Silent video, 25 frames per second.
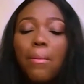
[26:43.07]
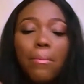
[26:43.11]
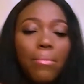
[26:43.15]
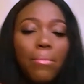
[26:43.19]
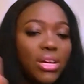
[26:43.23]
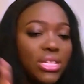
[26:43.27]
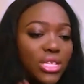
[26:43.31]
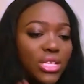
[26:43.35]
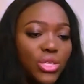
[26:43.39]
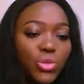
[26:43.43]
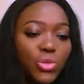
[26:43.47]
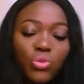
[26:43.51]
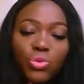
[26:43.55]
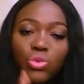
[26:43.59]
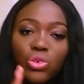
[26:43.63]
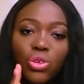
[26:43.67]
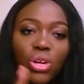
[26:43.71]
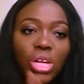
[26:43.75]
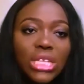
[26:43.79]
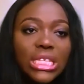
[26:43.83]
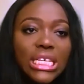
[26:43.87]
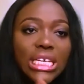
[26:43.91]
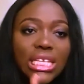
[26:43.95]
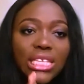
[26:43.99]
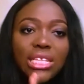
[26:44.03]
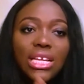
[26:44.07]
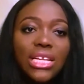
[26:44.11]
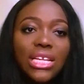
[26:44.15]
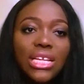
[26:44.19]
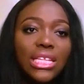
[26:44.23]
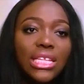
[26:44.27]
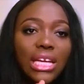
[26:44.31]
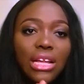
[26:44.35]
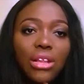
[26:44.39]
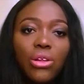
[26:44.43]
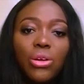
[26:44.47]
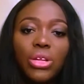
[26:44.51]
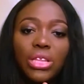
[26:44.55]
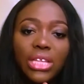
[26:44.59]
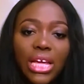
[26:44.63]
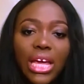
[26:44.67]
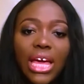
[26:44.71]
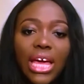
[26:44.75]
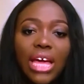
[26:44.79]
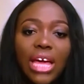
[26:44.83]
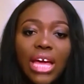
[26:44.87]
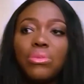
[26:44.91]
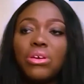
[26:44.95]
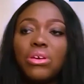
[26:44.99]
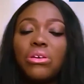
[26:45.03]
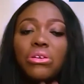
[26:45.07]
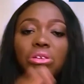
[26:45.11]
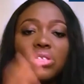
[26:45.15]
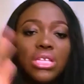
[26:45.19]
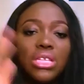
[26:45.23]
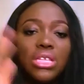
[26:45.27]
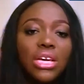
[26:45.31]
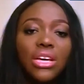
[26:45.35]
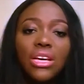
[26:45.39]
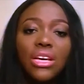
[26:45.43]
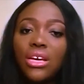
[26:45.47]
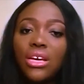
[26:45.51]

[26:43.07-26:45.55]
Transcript: but it will not hit the nail on the head, because